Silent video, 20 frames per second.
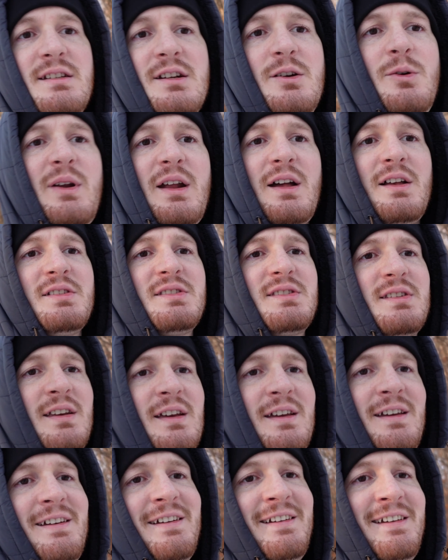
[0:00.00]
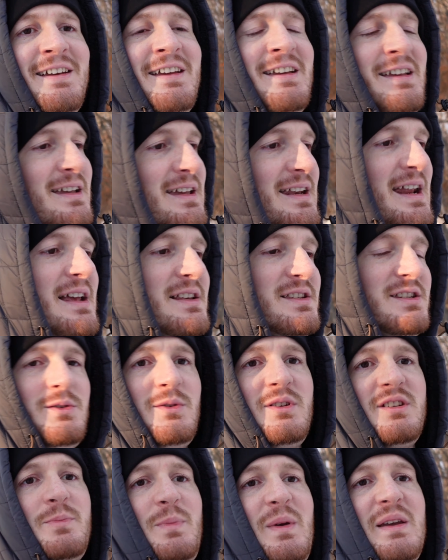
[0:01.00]
know what else? It has
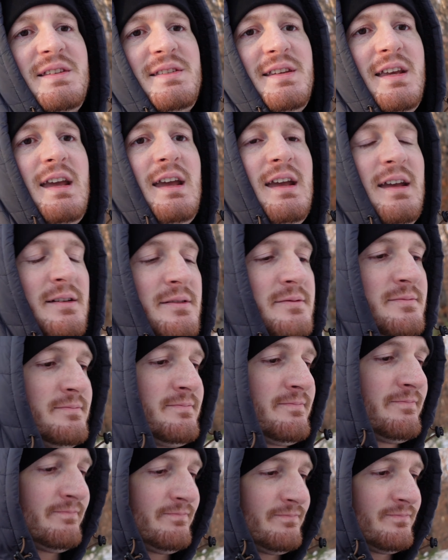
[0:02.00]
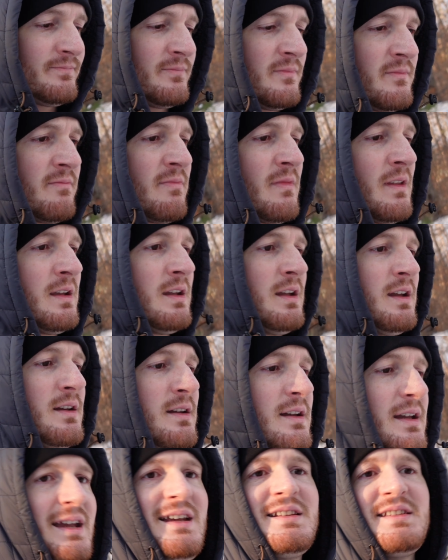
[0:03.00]
USB-C.
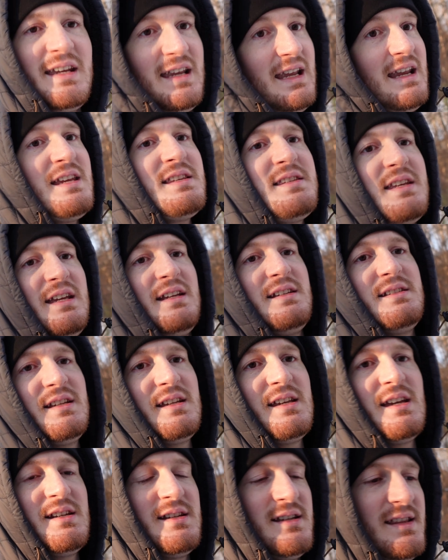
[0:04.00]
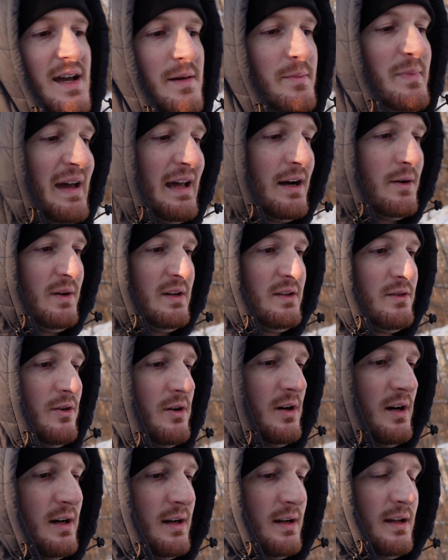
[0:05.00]
It's easy to get to that battery
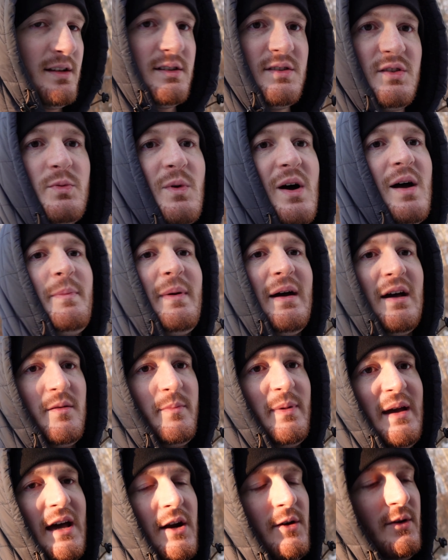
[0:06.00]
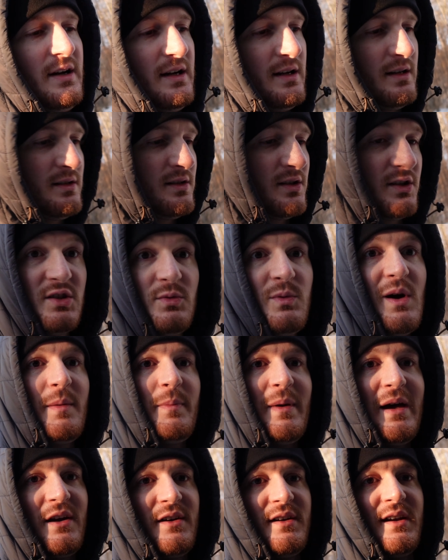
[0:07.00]
door and swap out a battery, to swap
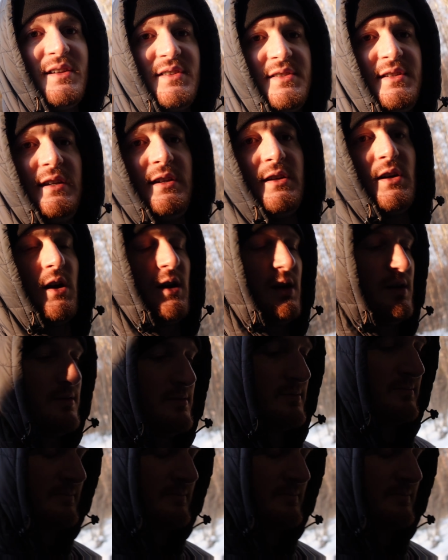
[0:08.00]
out an SD card.